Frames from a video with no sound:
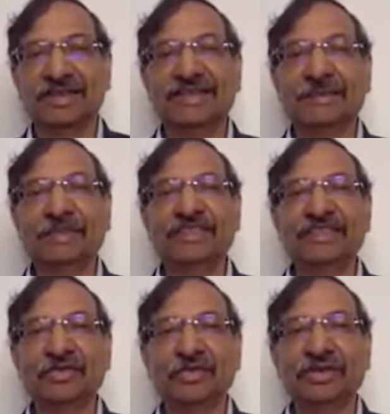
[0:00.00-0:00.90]
It's a
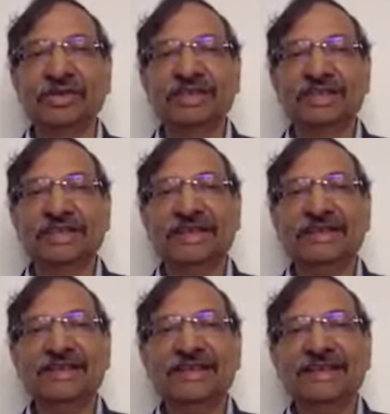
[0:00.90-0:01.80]
business rule
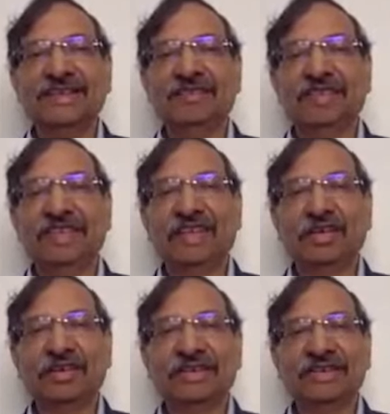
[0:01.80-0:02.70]
that we
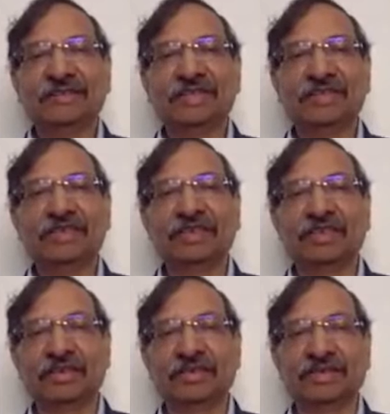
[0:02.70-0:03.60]
cannot say something will
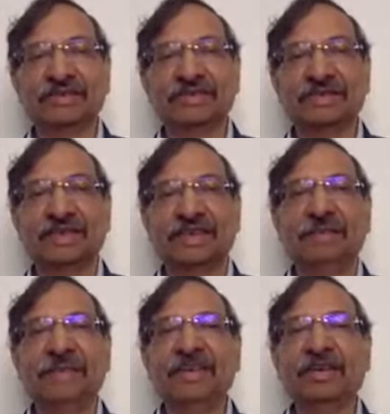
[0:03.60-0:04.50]
not work.
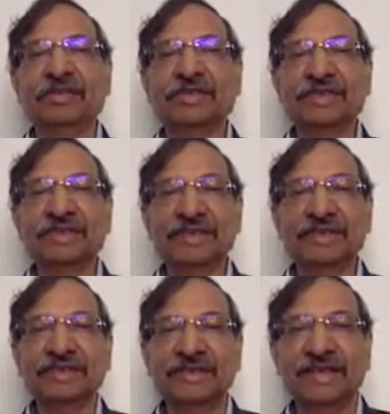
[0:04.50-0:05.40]
It may not work
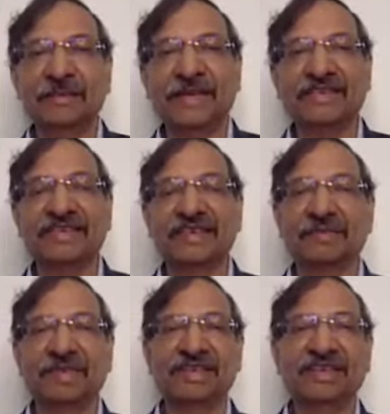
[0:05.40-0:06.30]
is still a better
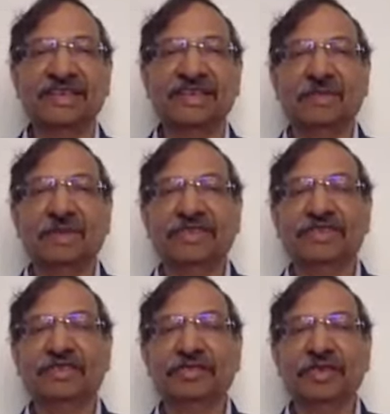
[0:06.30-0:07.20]
statement. But
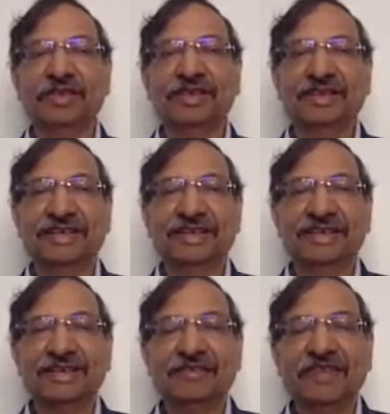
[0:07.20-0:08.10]
first of all,
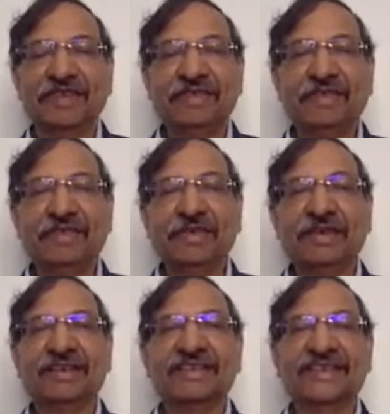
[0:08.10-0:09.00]
when we look
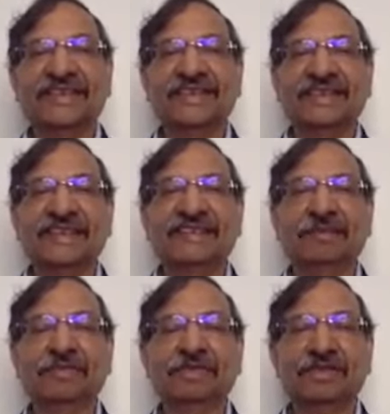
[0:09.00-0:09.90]
at unstated need,
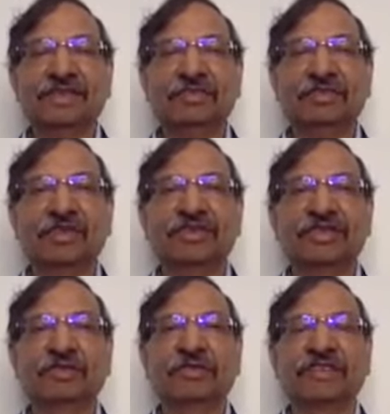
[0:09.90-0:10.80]
some
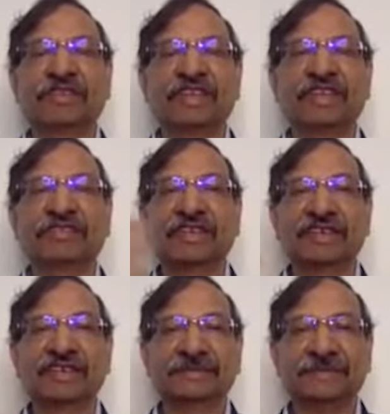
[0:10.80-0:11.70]
solution will be very, very
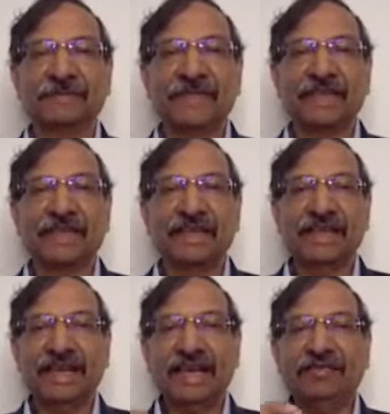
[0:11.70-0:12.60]
difficult.
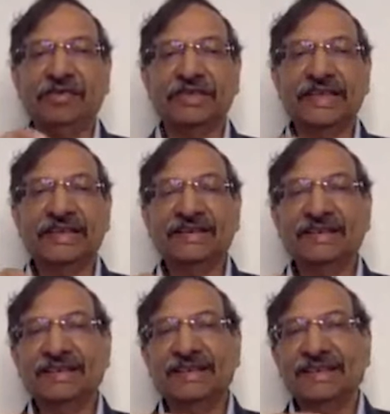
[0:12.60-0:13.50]
And for
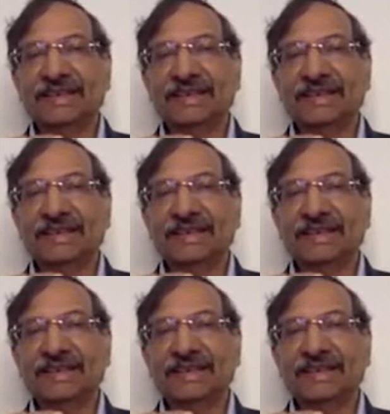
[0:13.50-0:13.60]
that,